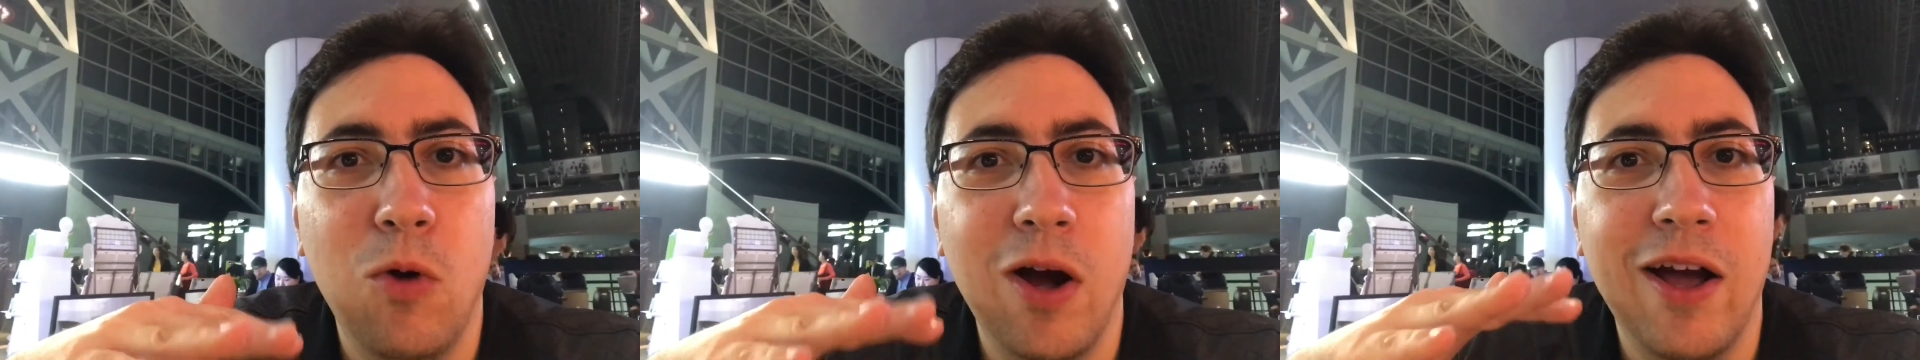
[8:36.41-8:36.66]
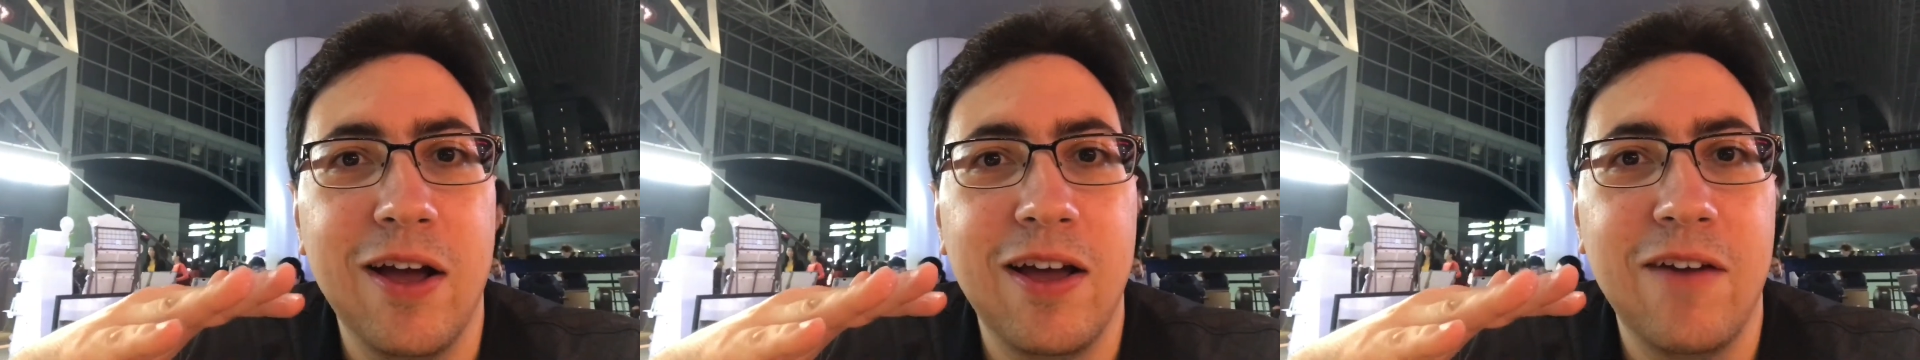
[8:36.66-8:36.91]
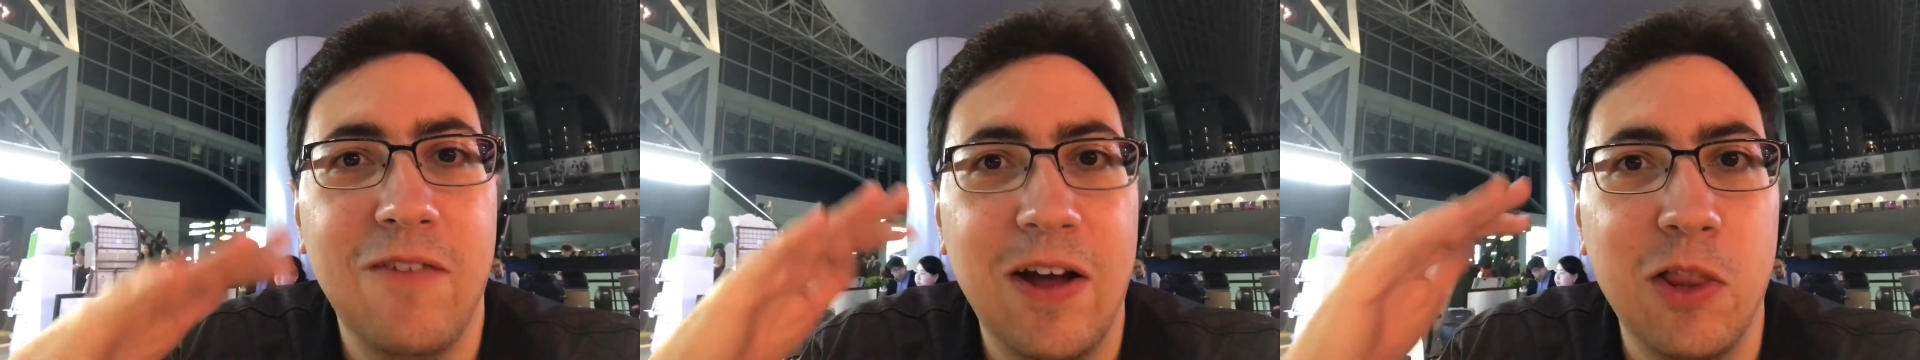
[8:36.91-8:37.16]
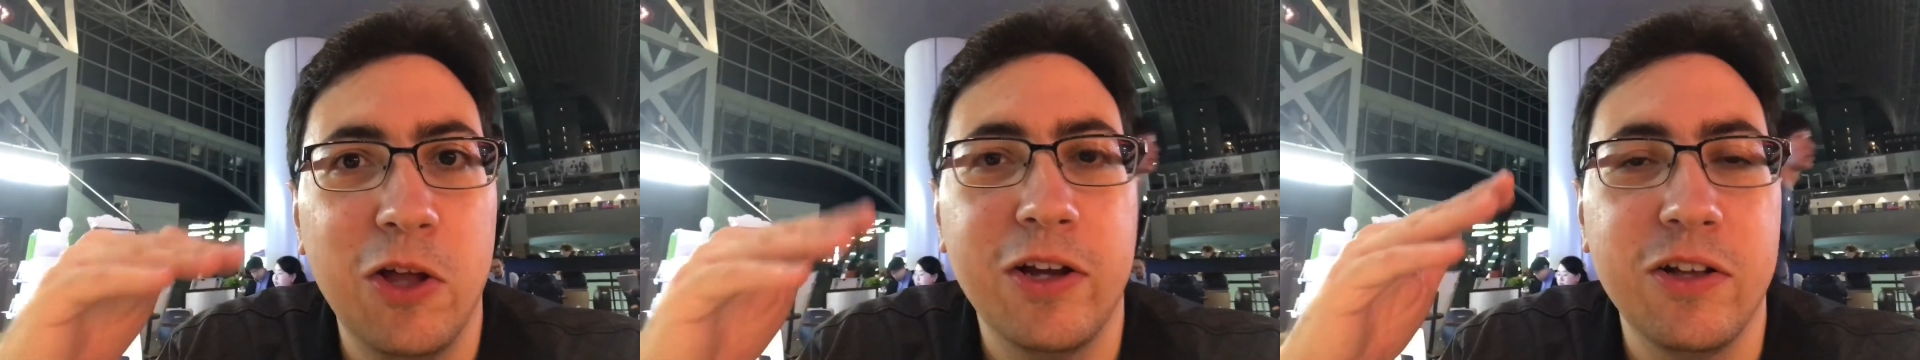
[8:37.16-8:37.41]
where if I
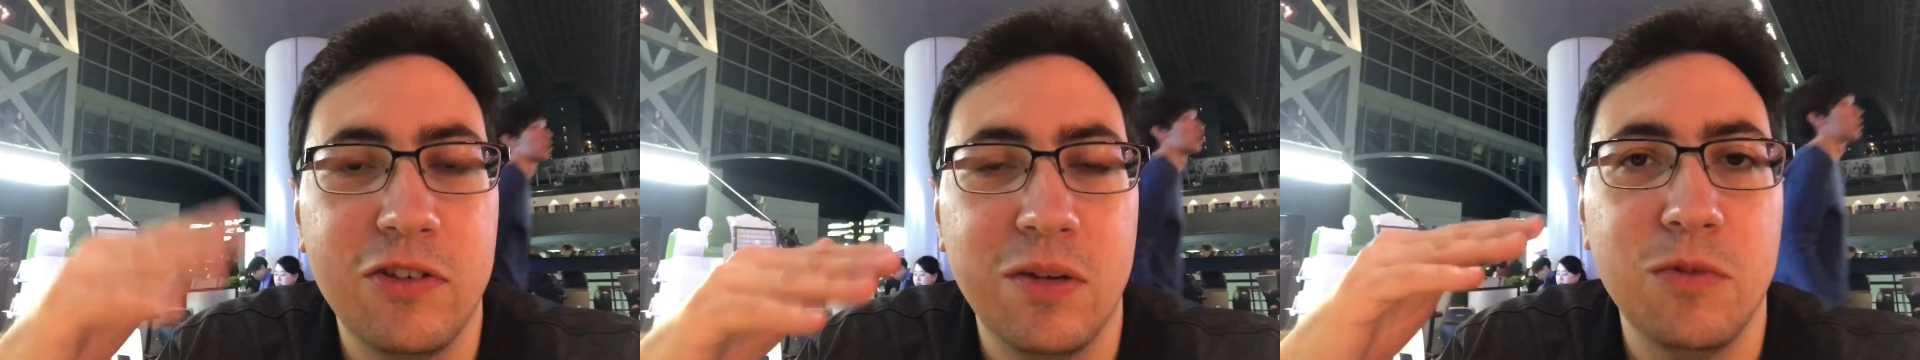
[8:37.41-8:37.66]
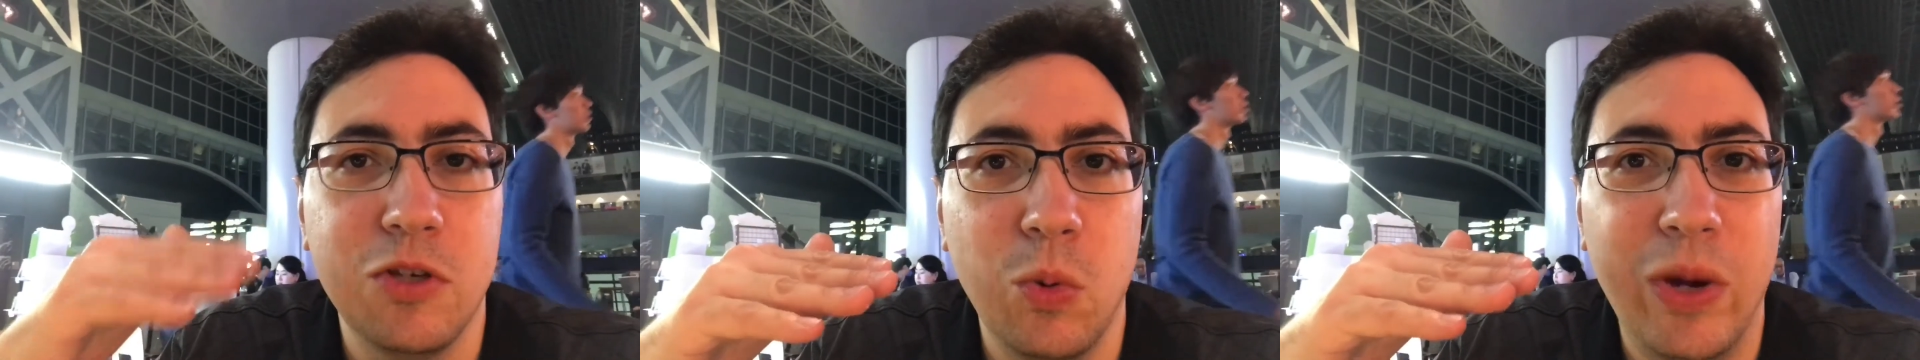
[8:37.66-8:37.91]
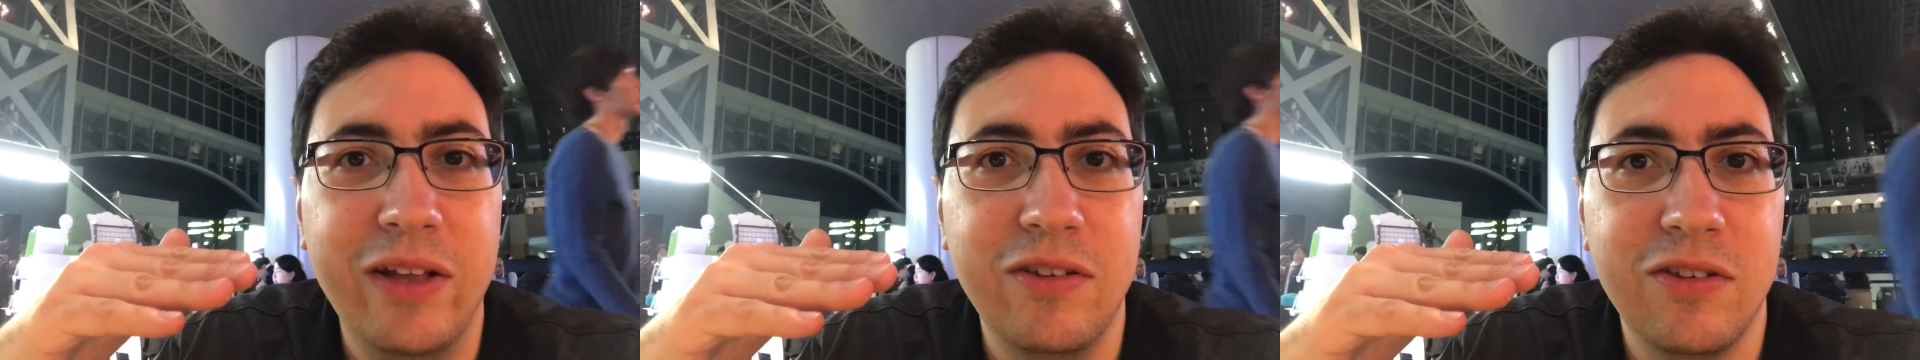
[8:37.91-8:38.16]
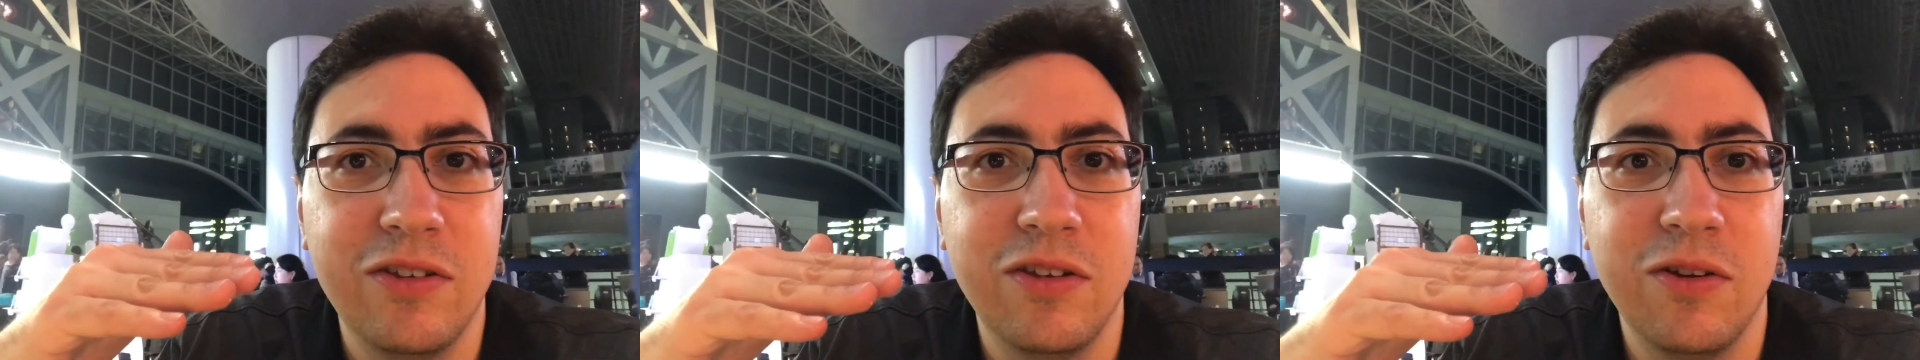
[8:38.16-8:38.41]
look at some
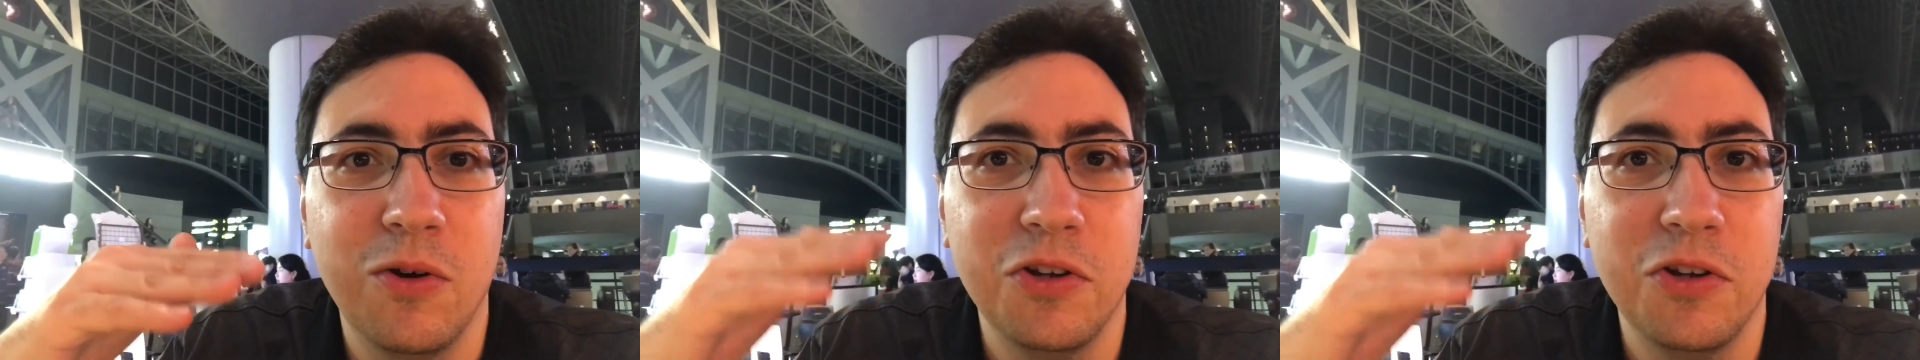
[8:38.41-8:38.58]
sweets